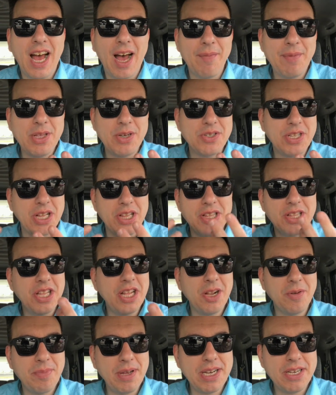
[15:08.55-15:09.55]
I mean, there's a
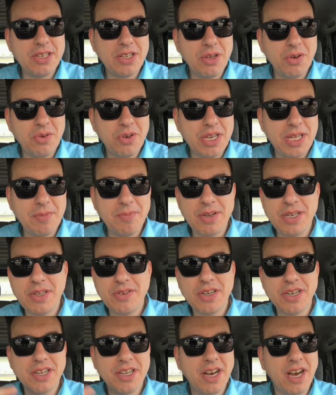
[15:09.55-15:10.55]
little bit of nudity, but
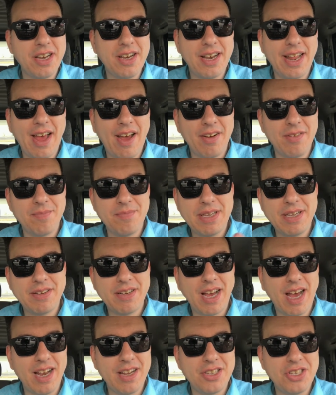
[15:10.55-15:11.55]
you could cut it out and be
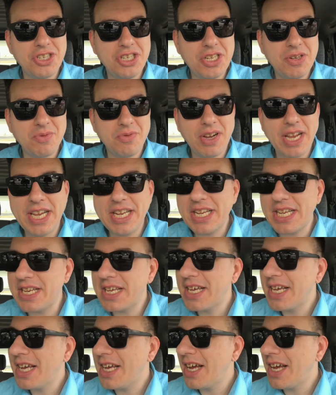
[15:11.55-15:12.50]
kind of G-rated.